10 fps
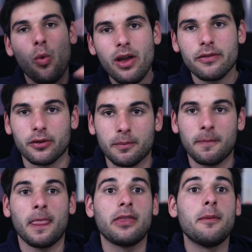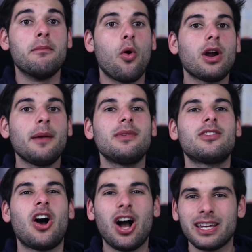However, the more
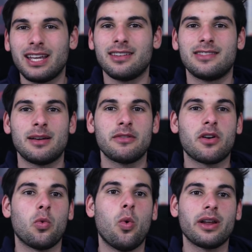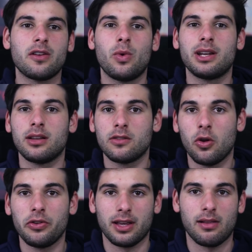I'm talking to some of our one-on-one -on -one
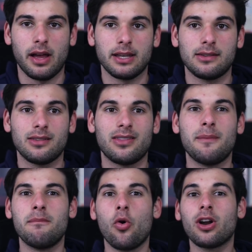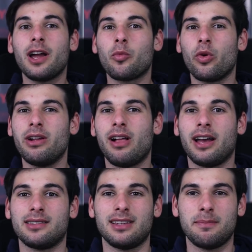consulting clients, the more I'm
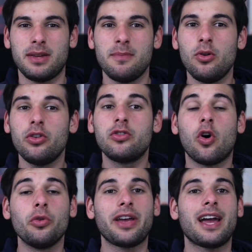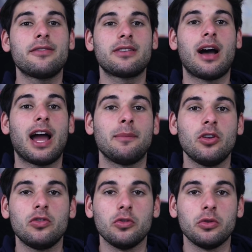realizing that people don't have time
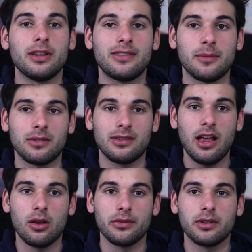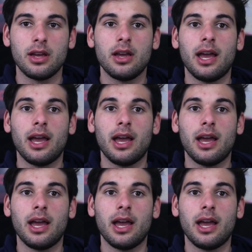to do this themselves.